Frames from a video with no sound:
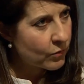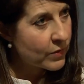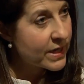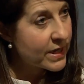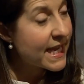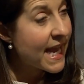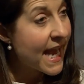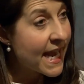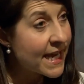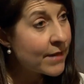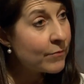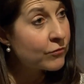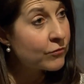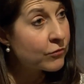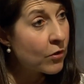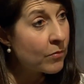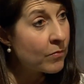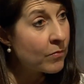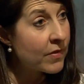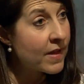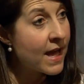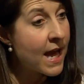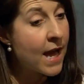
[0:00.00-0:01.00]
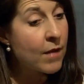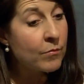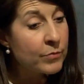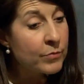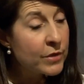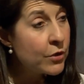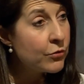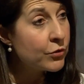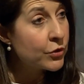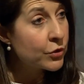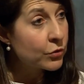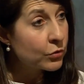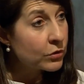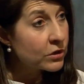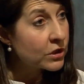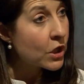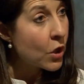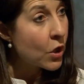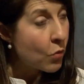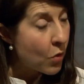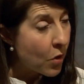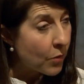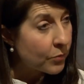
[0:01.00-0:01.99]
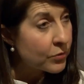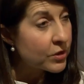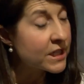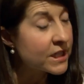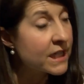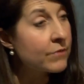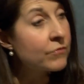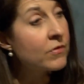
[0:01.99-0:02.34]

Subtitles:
We came from that mutual cooperative.